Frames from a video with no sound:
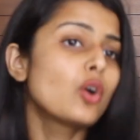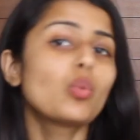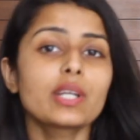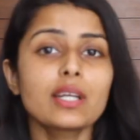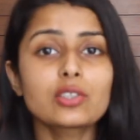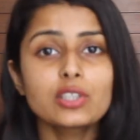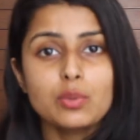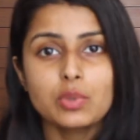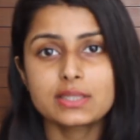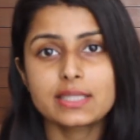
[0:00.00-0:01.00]
what I
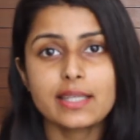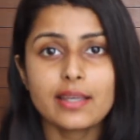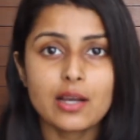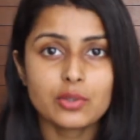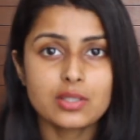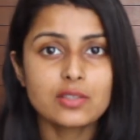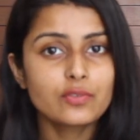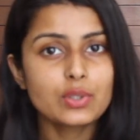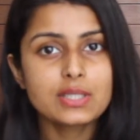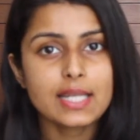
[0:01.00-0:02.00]
really was seeking out in the
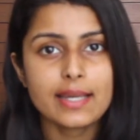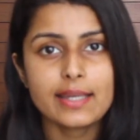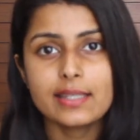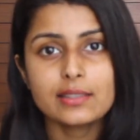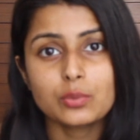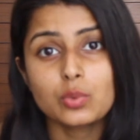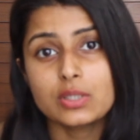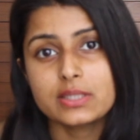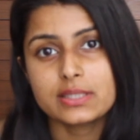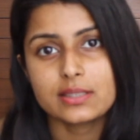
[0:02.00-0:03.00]
food that I ate
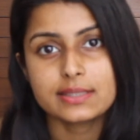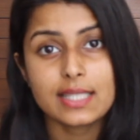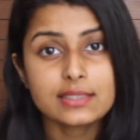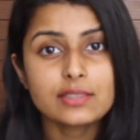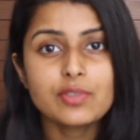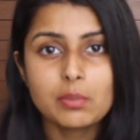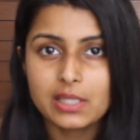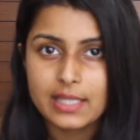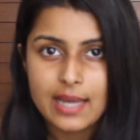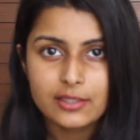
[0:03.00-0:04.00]
was a sense of
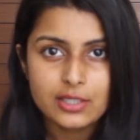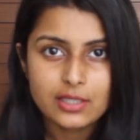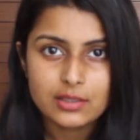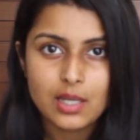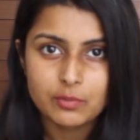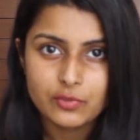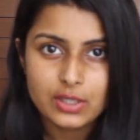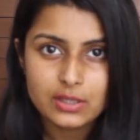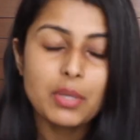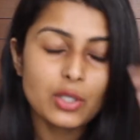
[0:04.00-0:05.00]
familiarity and comfort.